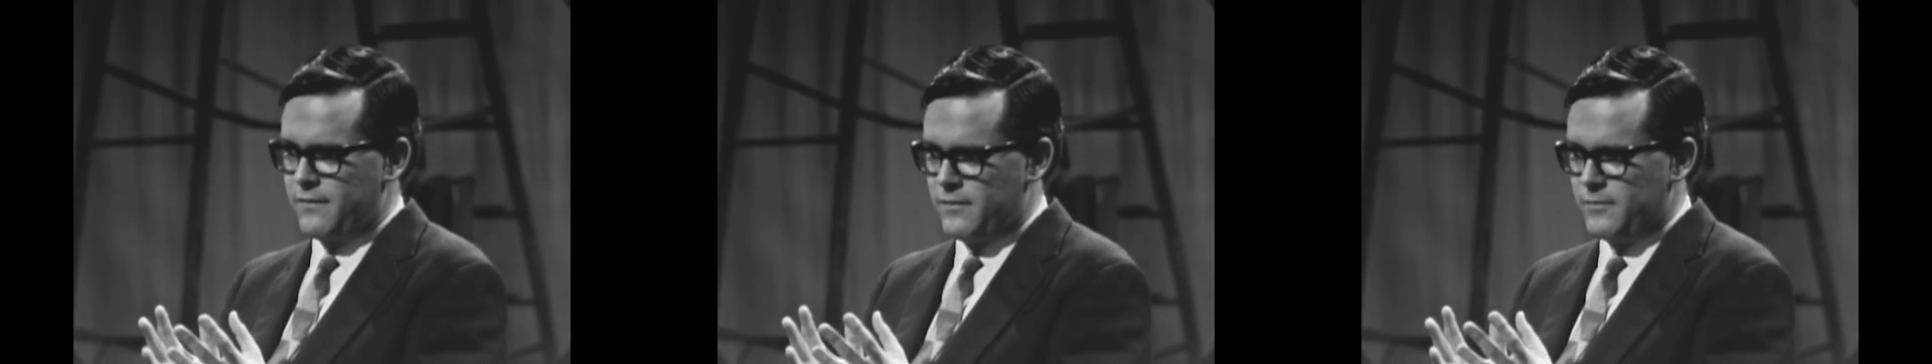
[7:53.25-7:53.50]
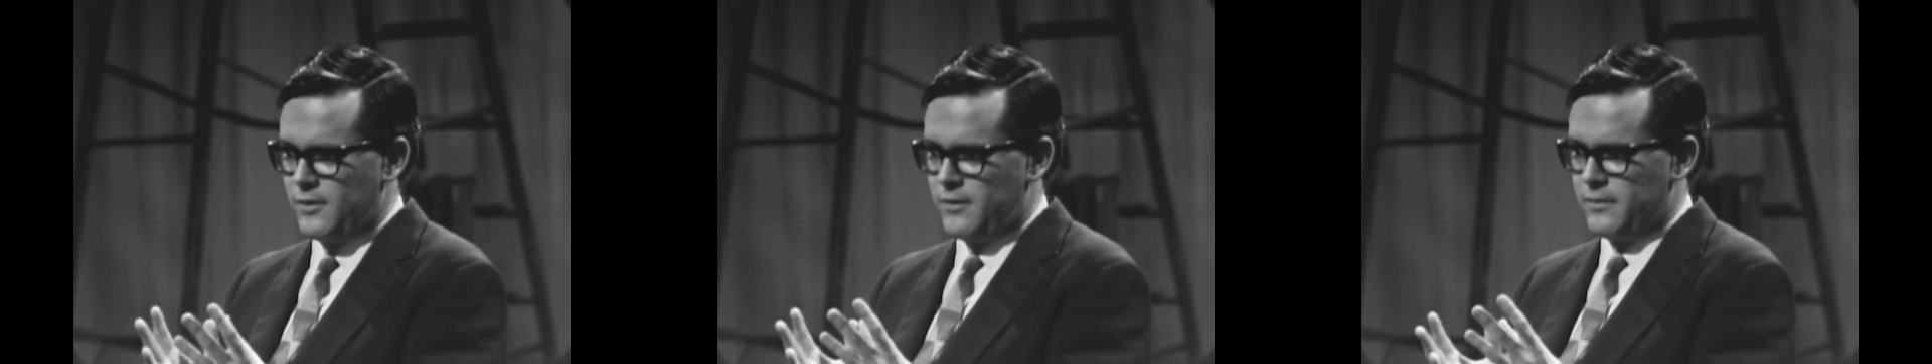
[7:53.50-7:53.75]

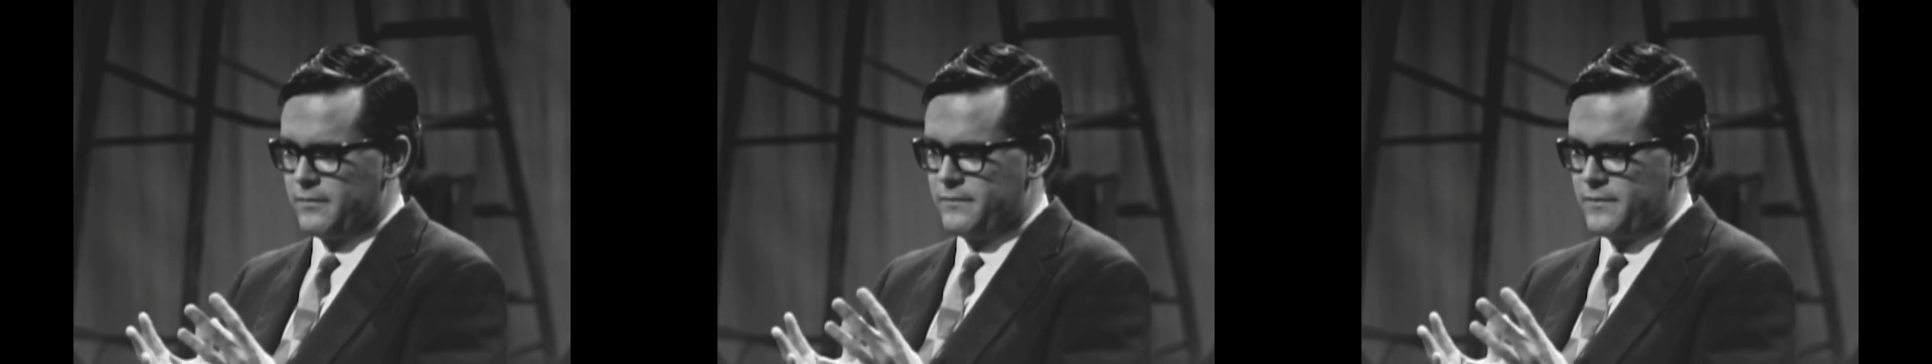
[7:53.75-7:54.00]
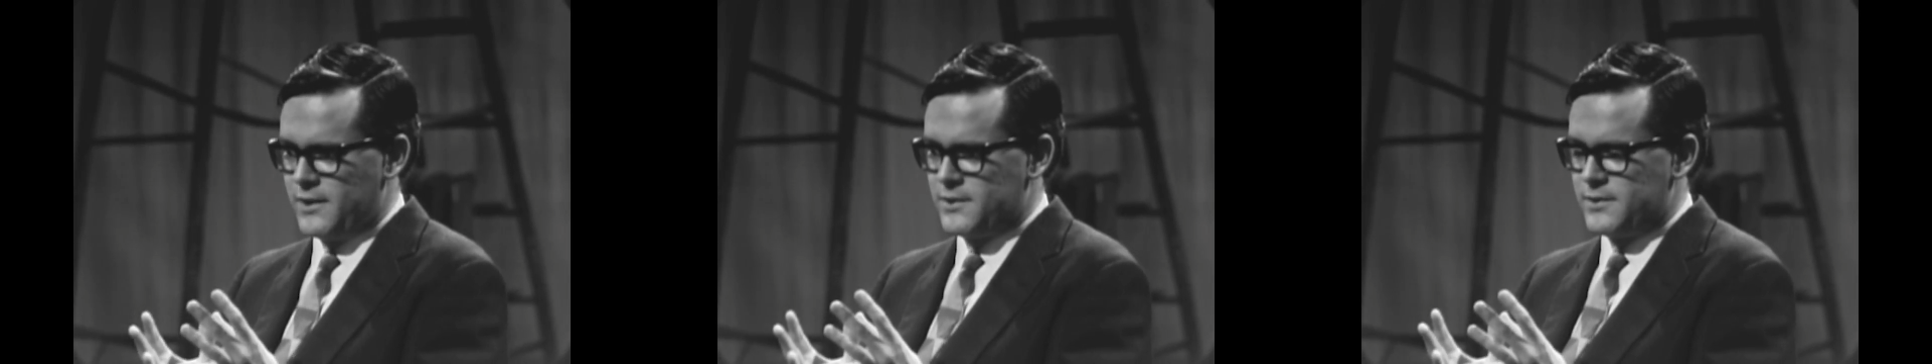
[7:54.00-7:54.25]
from your
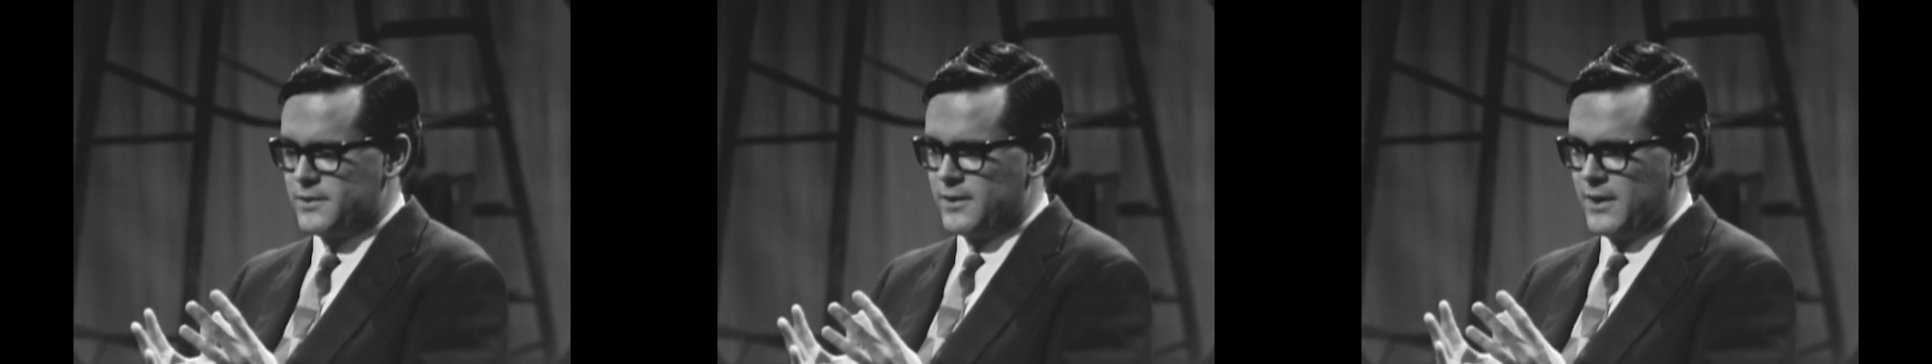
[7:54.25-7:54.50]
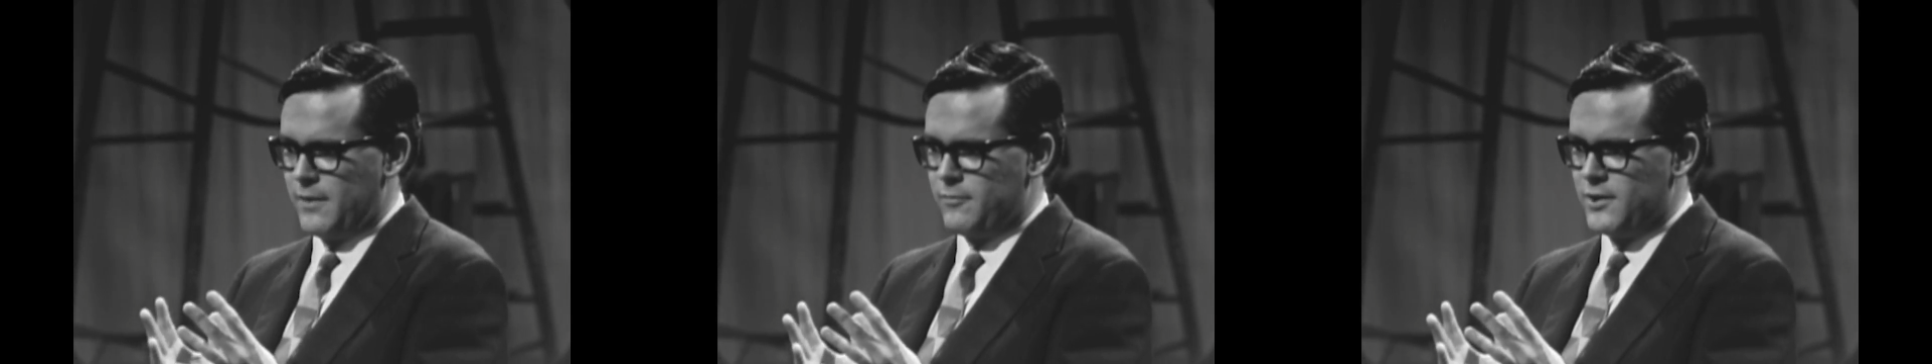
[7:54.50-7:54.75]
first
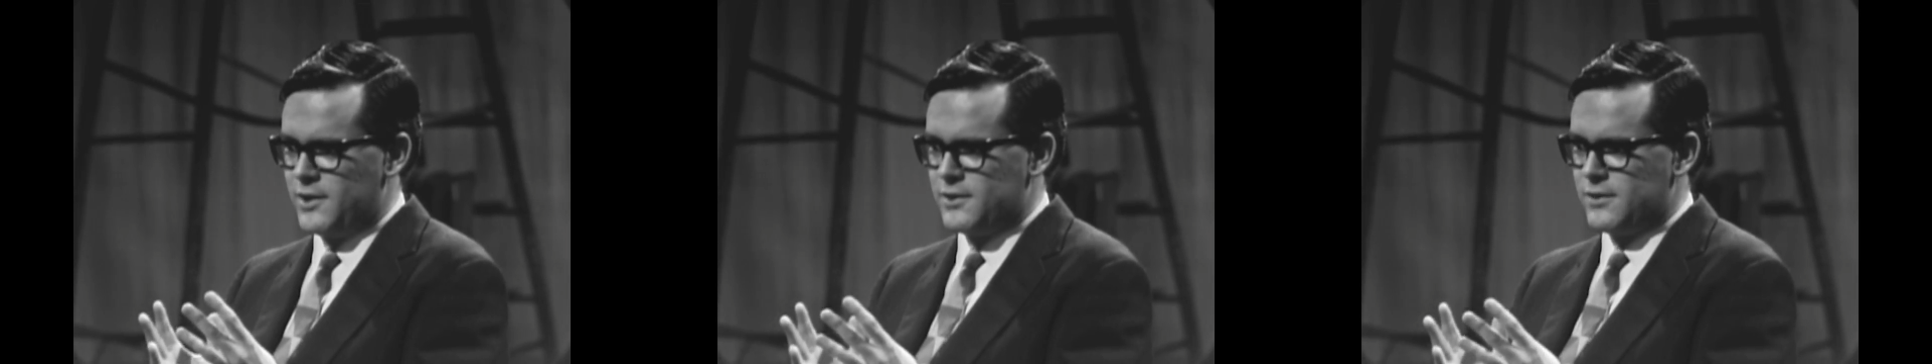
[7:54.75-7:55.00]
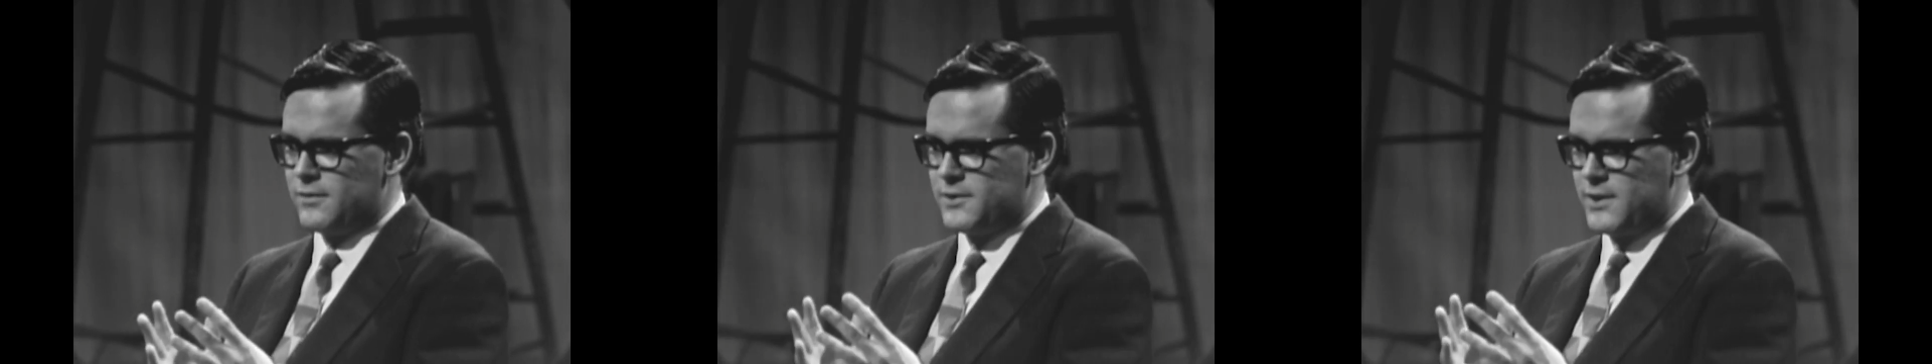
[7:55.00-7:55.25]

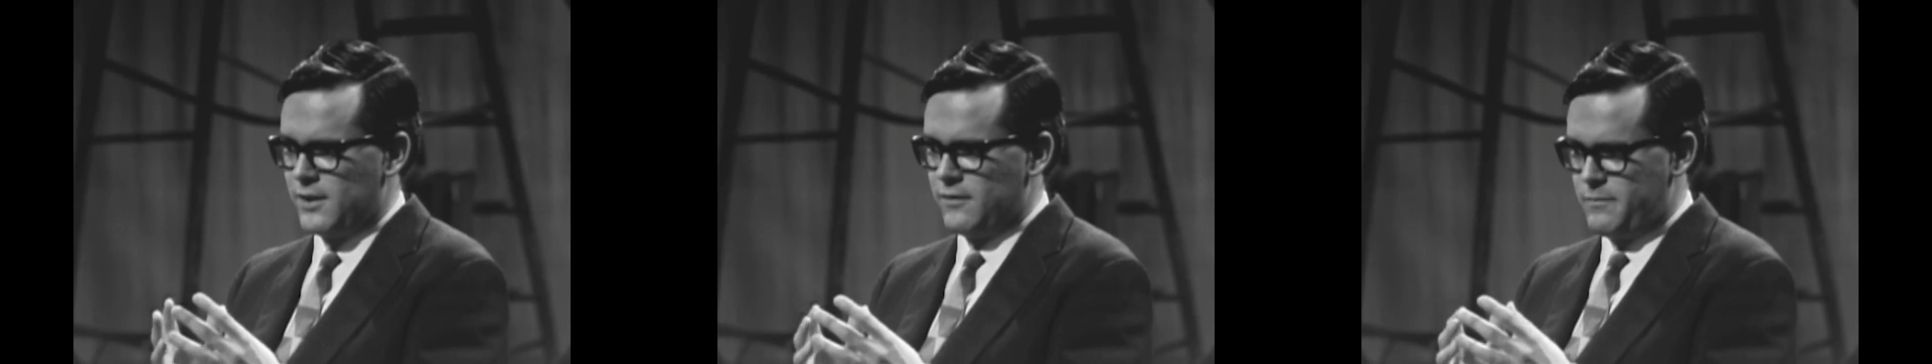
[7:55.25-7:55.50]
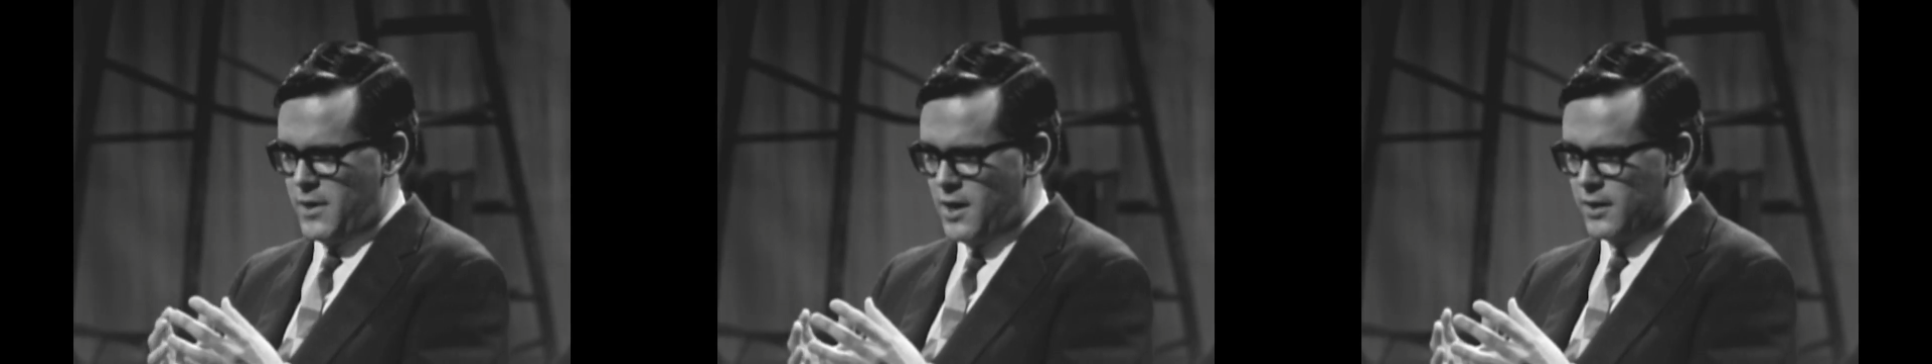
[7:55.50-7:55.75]
admiration and study
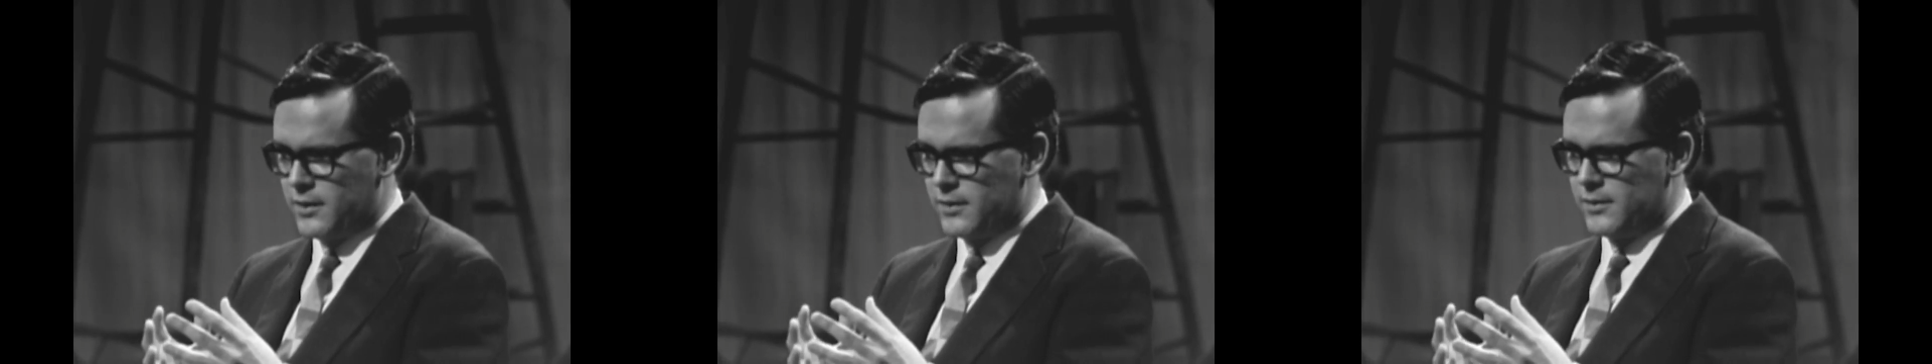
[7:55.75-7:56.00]
of Bach?